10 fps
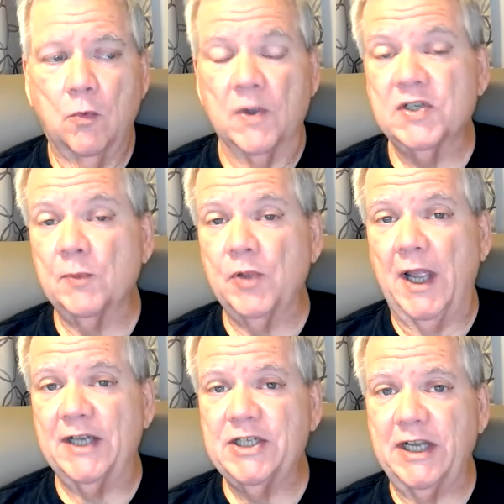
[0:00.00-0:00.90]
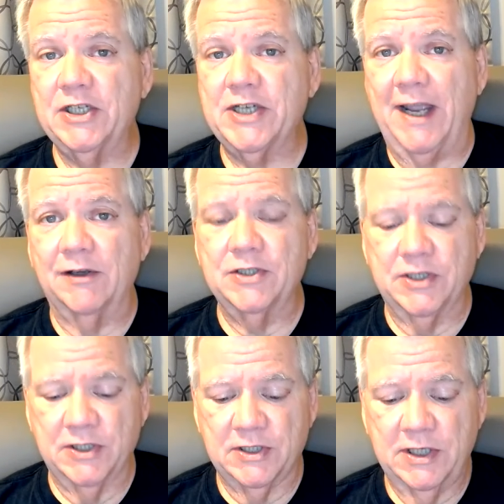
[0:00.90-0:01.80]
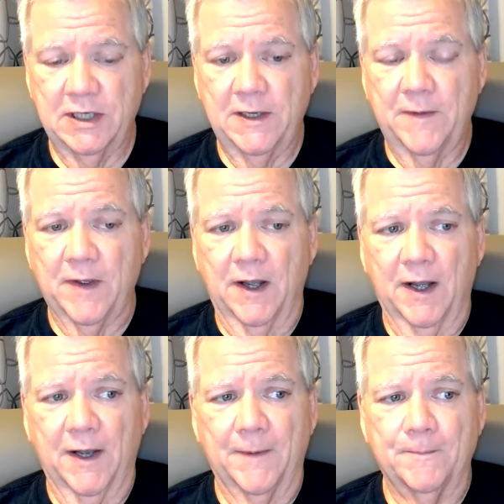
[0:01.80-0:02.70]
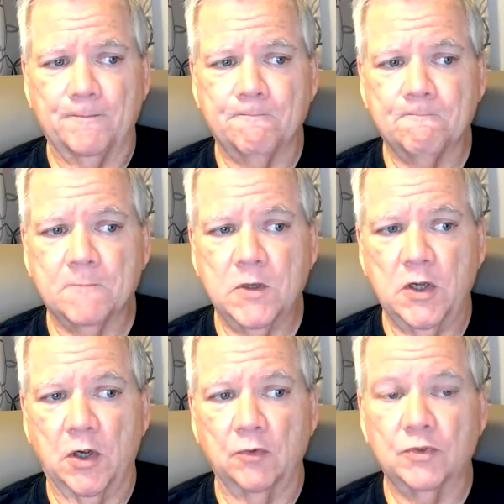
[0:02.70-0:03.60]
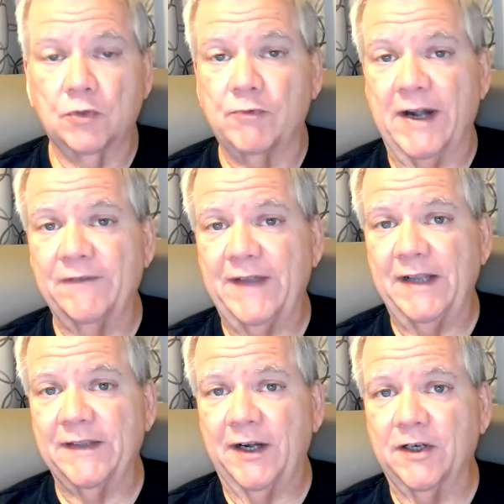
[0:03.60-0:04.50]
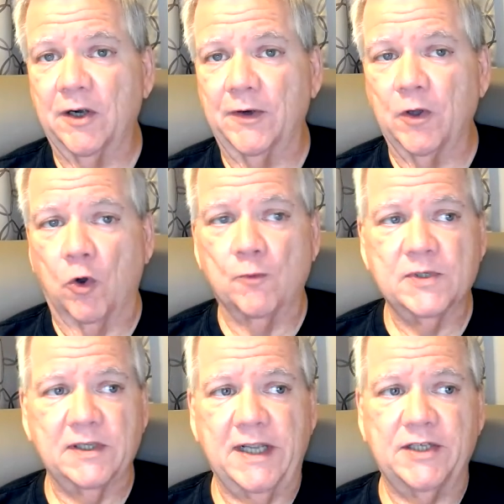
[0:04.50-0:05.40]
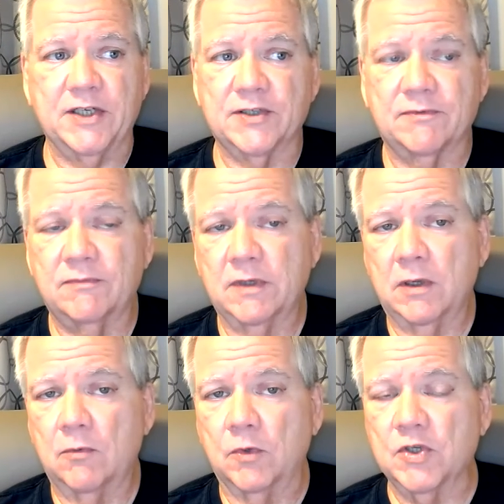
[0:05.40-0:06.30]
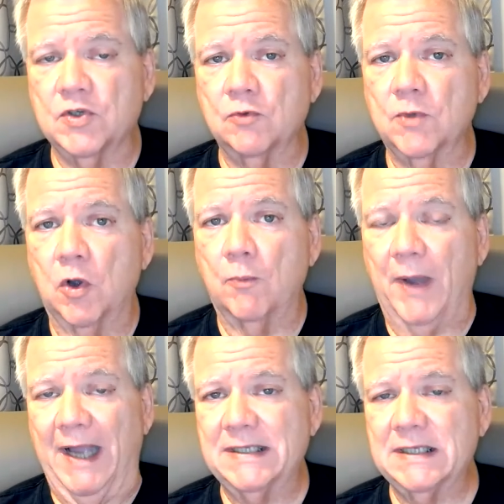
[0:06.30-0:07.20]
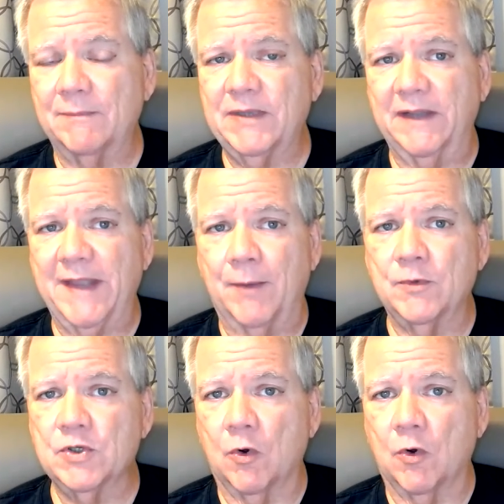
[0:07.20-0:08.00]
with supply chain challenges, to renovate their current homes, and they just would assume go buy something that was